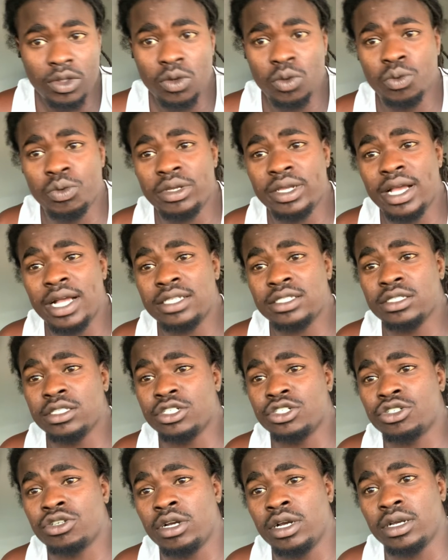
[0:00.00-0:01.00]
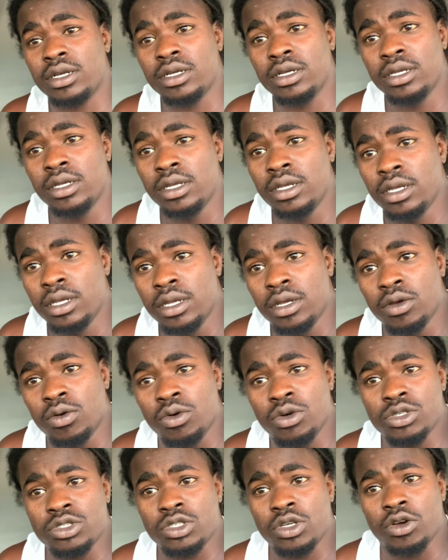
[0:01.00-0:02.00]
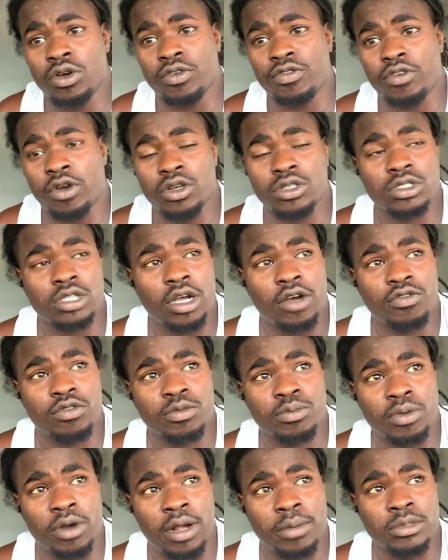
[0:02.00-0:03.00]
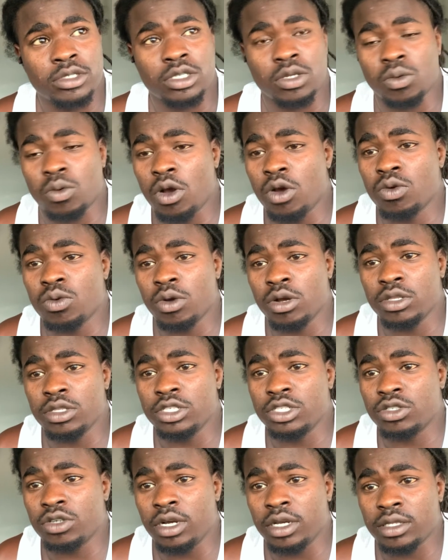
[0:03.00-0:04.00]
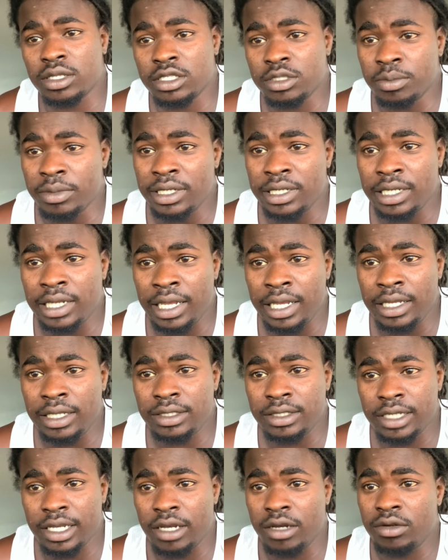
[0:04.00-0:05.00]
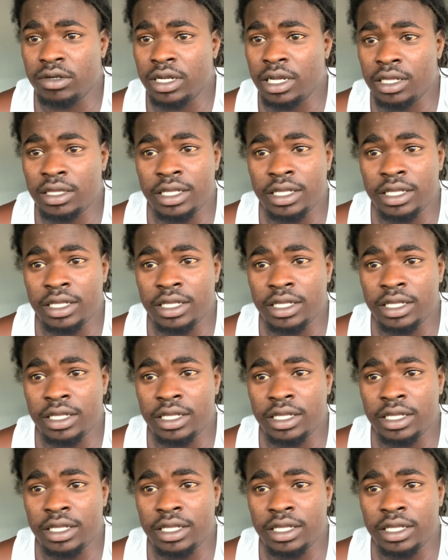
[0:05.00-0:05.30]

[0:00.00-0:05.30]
When we got to the truck, well, so first off, we promised a roadworthy truck that's been detailed and